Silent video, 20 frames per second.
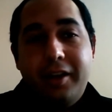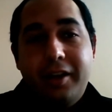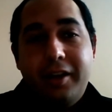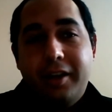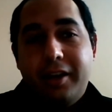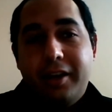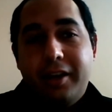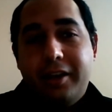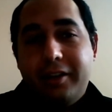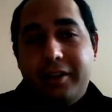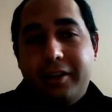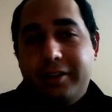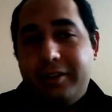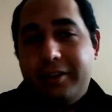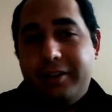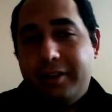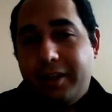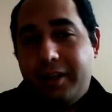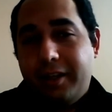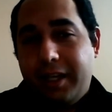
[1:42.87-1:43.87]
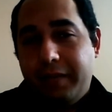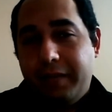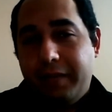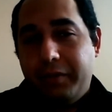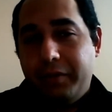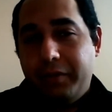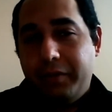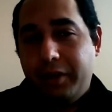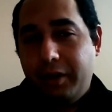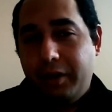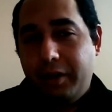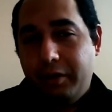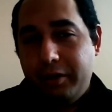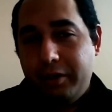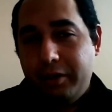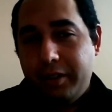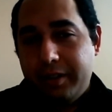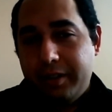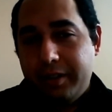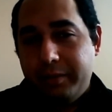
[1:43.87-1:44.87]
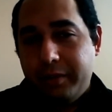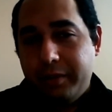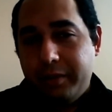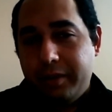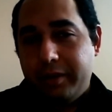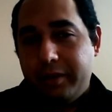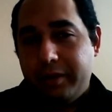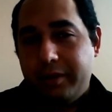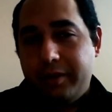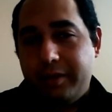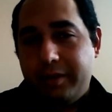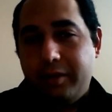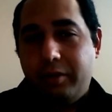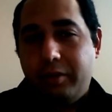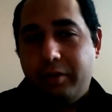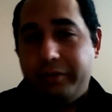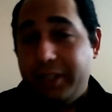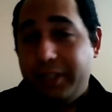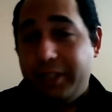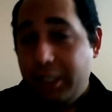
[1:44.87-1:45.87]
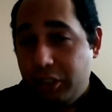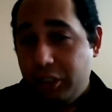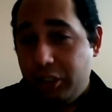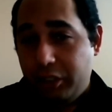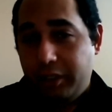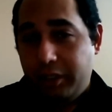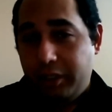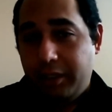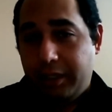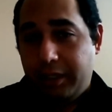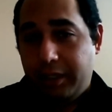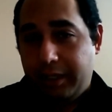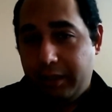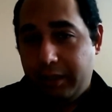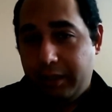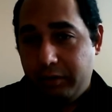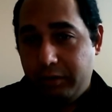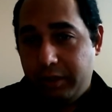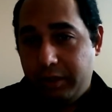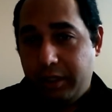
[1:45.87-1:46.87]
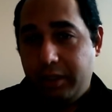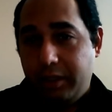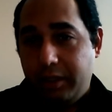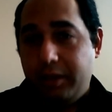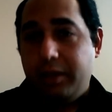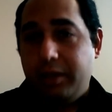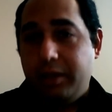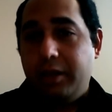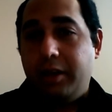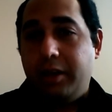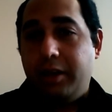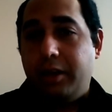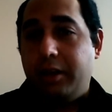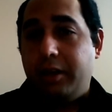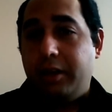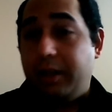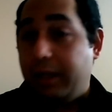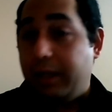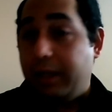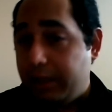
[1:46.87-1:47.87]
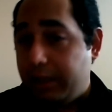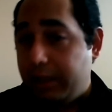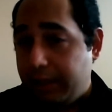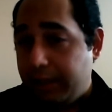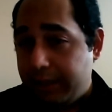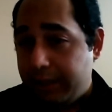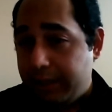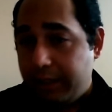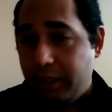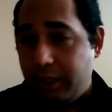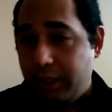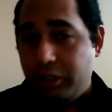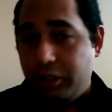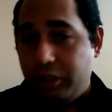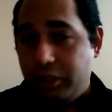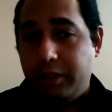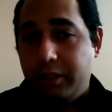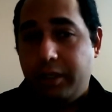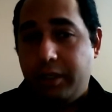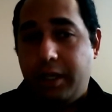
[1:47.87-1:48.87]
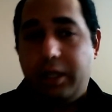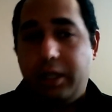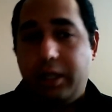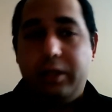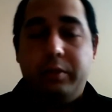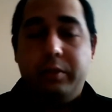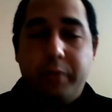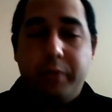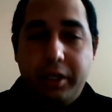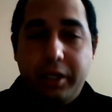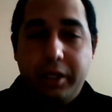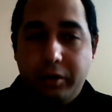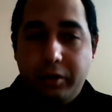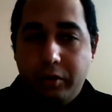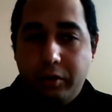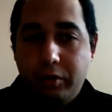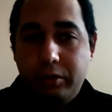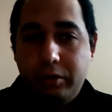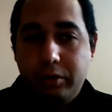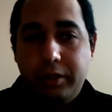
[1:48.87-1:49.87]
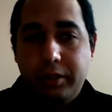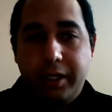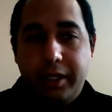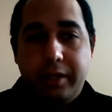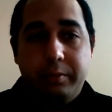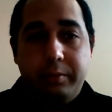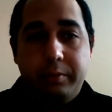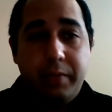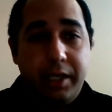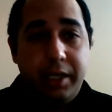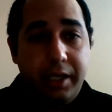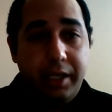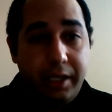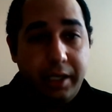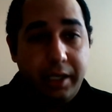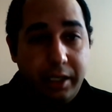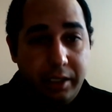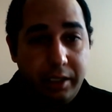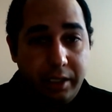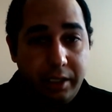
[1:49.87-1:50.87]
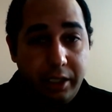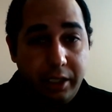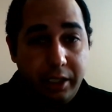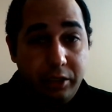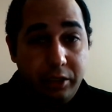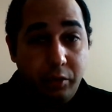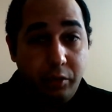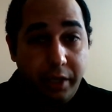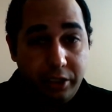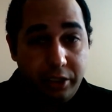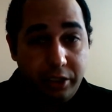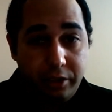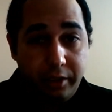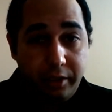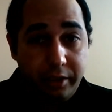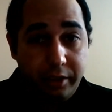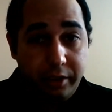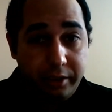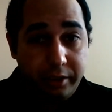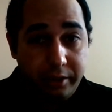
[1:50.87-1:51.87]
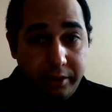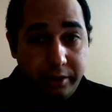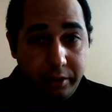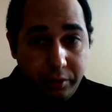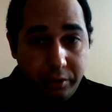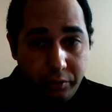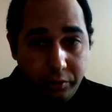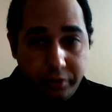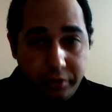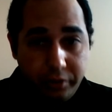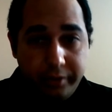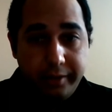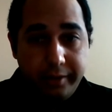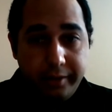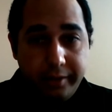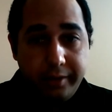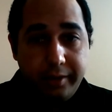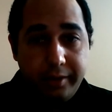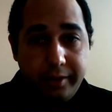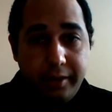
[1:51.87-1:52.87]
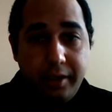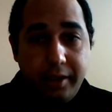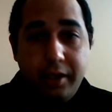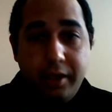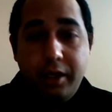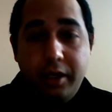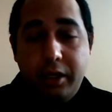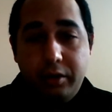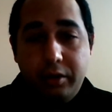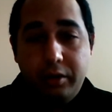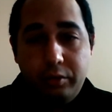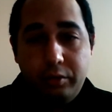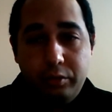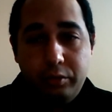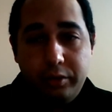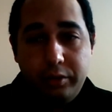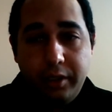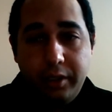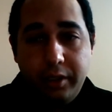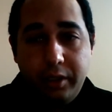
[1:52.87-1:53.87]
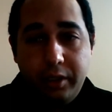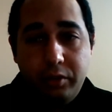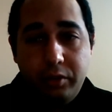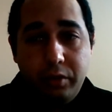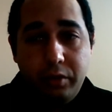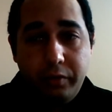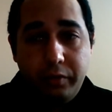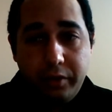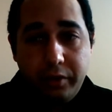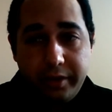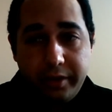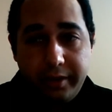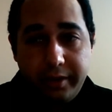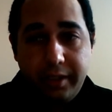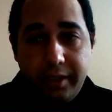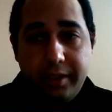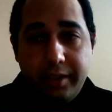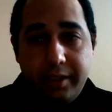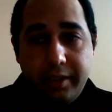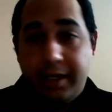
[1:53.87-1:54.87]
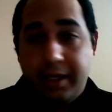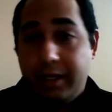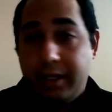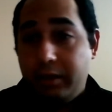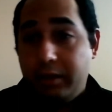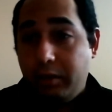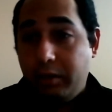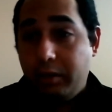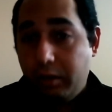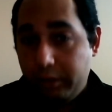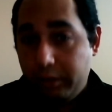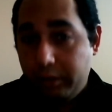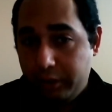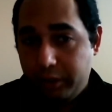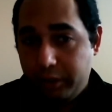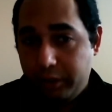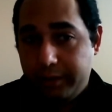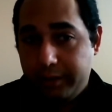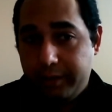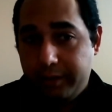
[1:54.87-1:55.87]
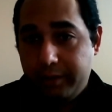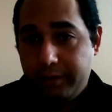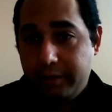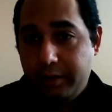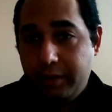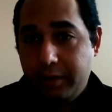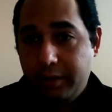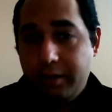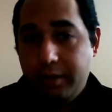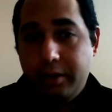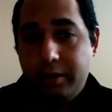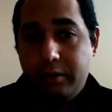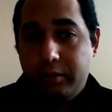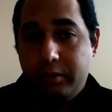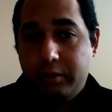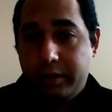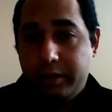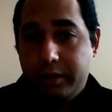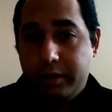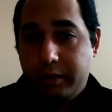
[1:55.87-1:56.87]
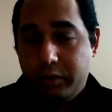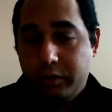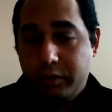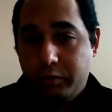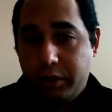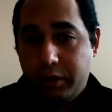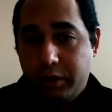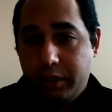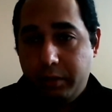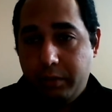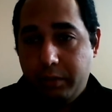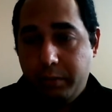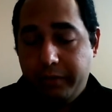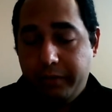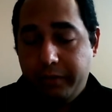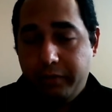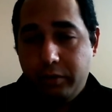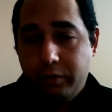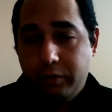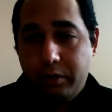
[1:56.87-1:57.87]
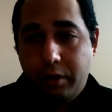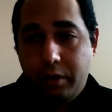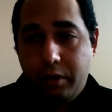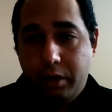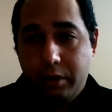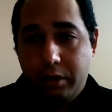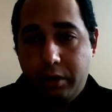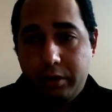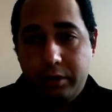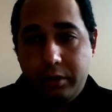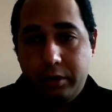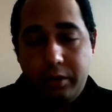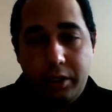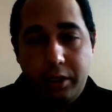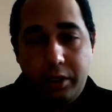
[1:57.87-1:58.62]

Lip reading: And I have a very long experience of teaching accounting, Canadian taxation, and payroll in many Canadian educational institutions, include universities and colleges, because I was working before on